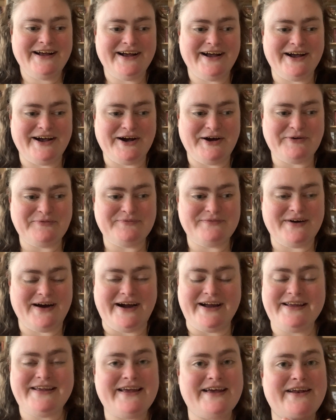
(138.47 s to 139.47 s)

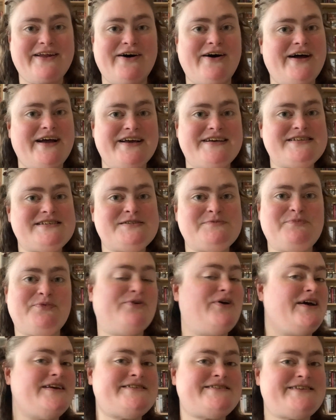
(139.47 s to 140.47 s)
I cannot
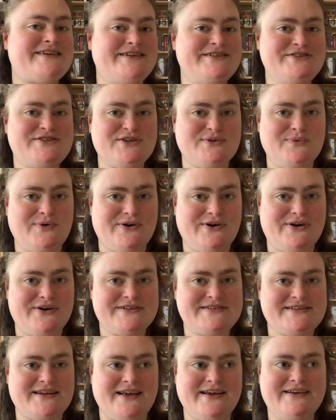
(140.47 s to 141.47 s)
express into
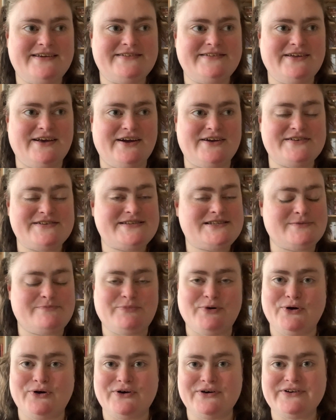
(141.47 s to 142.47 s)
words like the
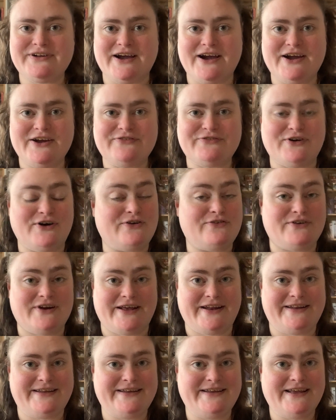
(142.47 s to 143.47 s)
support I've
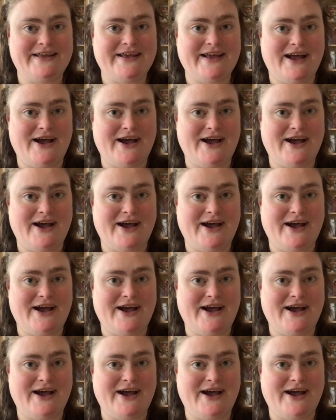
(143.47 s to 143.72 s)
already